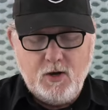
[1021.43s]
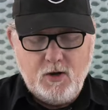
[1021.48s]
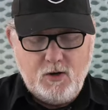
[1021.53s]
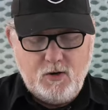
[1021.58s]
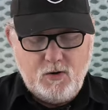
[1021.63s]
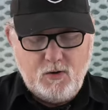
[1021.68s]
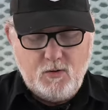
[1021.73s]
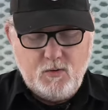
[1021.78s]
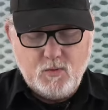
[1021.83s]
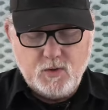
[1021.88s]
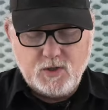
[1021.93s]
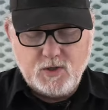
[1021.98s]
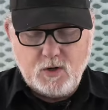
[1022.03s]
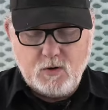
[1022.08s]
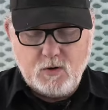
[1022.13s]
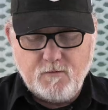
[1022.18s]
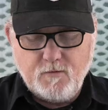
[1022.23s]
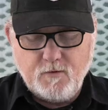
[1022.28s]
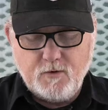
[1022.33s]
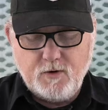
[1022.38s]
who was
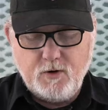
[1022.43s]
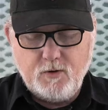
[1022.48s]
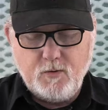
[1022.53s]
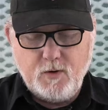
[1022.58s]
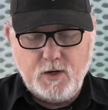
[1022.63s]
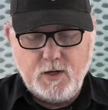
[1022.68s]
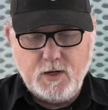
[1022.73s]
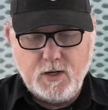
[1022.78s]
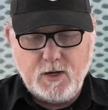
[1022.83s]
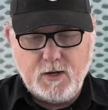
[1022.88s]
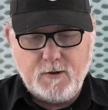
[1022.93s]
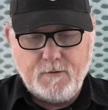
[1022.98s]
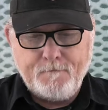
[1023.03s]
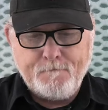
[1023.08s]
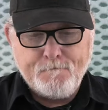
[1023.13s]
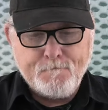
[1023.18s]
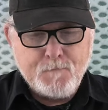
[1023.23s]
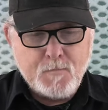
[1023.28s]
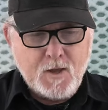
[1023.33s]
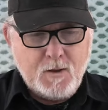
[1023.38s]
for doing,
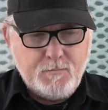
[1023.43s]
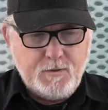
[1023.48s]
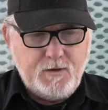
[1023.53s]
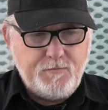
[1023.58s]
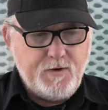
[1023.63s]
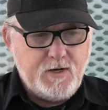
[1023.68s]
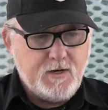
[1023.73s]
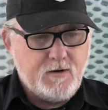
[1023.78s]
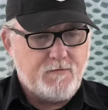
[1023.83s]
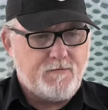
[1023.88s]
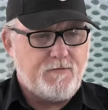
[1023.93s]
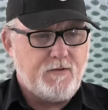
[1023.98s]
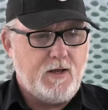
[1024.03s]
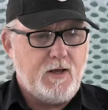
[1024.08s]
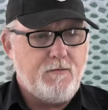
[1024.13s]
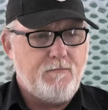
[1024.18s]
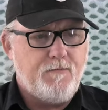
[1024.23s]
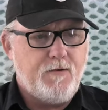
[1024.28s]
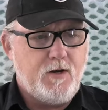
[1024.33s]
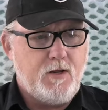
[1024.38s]
uh, I believe he did a
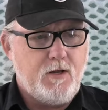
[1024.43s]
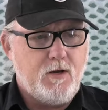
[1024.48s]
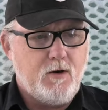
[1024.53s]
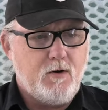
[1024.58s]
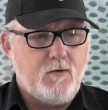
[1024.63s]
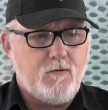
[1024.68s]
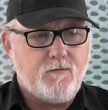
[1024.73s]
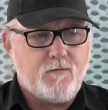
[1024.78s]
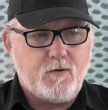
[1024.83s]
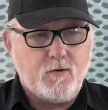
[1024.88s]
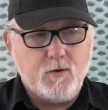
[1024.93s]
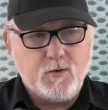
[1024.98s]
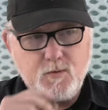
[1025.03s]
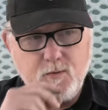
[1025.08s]
flame video for,